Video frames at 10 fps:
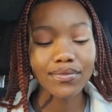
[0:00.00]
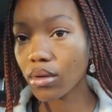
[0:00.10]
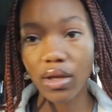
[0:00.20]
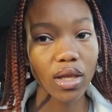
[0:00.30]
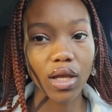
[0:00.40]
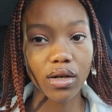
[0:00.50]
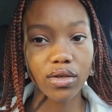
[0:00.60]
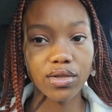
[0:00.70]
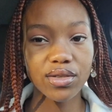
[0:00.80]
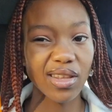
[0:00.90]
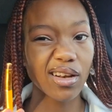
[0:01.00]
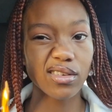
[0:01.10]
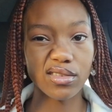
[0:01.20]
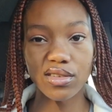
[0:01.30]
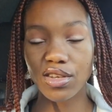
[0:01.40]
Okay, that
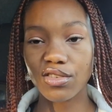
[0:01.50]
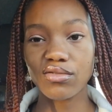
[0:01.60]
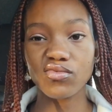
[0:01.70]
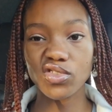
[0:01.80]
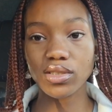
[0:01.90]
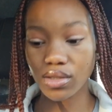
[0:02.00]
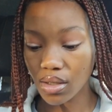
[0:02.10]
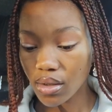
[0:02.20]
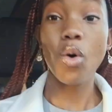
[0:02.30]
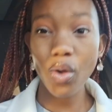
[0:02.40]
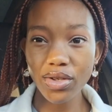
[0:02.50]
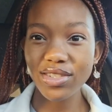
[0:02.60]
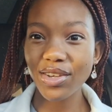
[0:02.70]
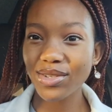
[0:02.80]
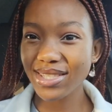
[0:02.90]
looks cute.
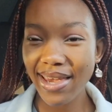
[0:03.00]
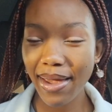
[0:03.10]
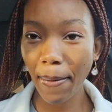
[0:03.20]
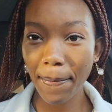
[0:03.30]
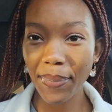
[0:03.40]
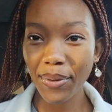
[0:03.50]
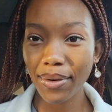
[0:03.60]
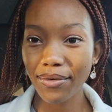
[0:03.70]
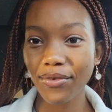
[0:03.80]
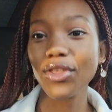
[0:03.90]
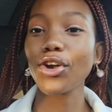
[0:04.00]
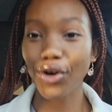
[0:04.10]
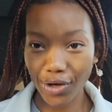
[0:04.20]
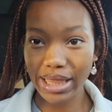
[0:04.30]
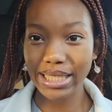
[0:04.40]
Also, tip for the
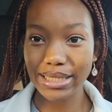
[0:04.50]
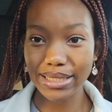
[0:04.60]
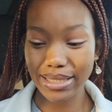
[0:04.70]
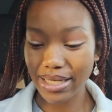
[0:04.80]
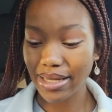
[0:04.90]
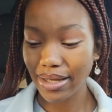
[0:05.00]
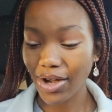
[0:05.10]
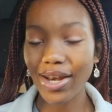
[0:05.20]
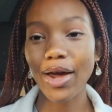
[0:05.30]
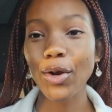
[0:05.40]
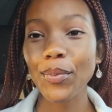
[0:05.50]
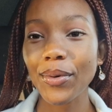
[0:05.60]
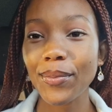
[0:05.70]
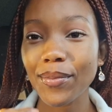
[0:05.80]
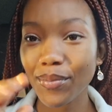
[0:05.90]
girlies on how to
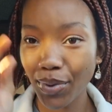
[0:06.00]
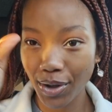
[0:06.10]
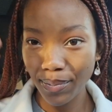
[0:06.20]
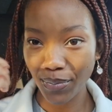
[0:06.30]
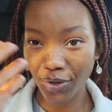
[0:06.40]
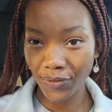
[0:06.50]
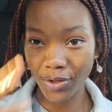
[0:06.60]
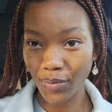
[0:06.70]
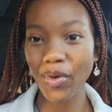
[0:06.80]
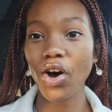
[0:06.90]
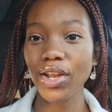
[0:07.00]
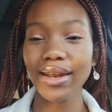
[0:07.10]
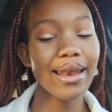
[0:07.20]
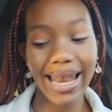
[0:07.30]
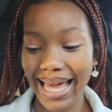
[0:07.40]
put perfume on.
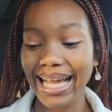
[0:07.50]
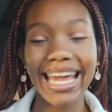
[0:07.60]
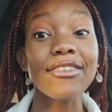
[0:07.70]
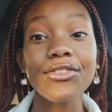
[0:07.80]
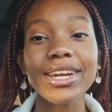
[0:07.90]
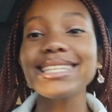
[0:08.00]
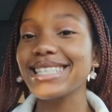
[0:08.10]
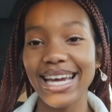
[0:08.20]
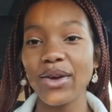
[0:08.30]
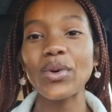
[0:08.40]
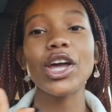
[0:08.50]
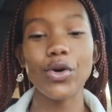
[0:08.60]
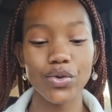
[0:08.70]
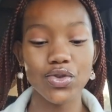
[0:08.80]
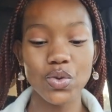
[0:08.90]
Like, every day when I
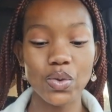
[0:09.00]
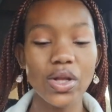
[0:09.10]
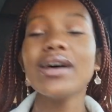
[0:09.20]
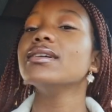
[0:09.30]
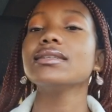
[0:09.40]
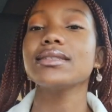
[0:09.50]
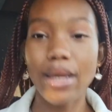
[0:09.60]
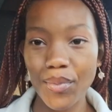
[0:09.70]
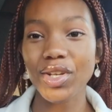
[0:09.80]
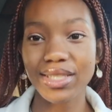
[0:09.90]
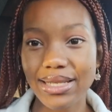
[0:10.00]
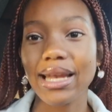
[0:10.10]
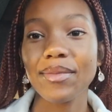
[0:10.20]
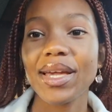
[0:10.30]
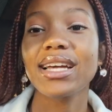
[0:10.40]
go to school, somebody's
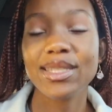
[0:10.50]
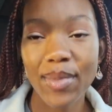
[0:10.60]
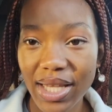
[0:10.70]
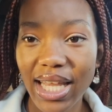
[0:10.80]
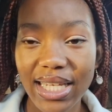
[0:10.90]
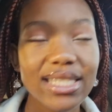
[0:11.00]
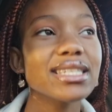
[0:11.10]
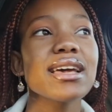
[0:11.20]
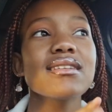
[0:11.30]
telling me I smell nice.